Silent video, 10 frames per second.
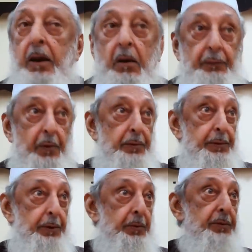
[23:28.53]
Of course,
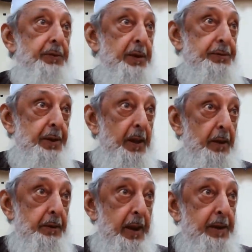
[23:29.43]
it was
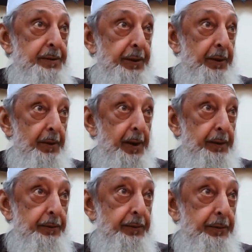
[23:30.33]
Dajjal, the
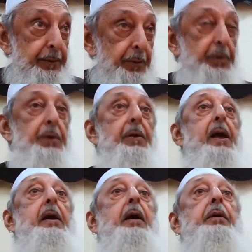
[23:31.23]
Antichrist. So he
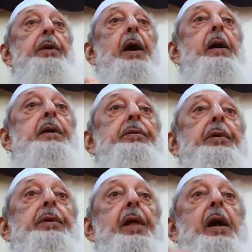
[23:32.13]
recognized
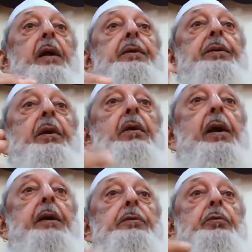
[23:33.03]
that the
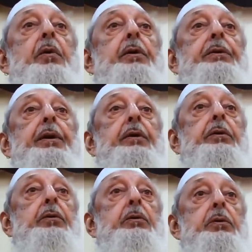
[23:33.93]
Antichrist
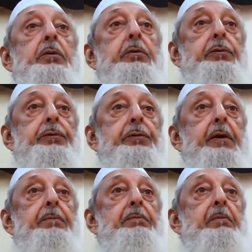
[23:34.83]
wanted to
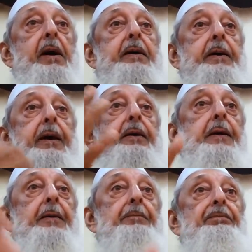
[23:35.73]
usurp my
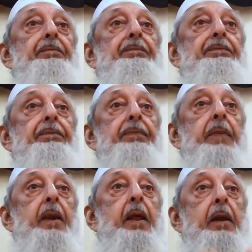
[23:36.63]
kingdom
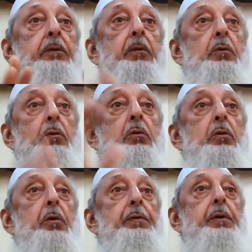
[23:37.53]
to
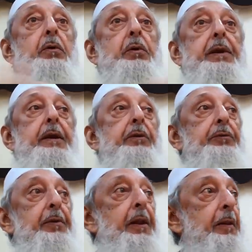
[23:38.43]
rule over holy
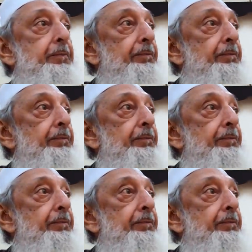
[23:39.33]
Israel.